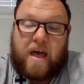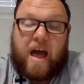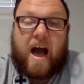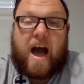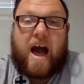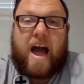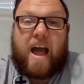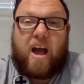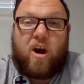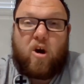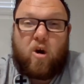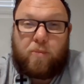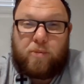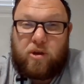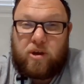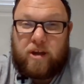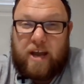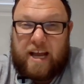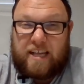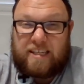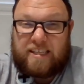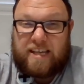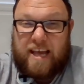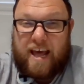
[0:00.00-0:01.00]
I hope you
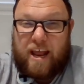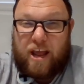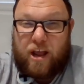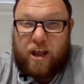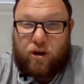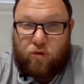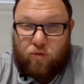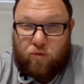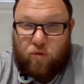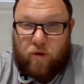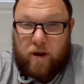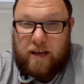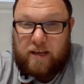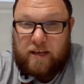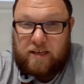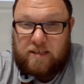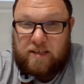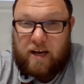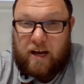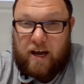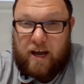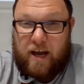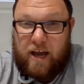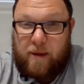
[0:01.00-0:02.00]
guys had a great
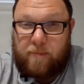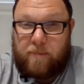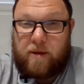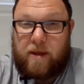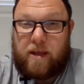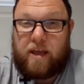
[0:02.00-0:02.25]
time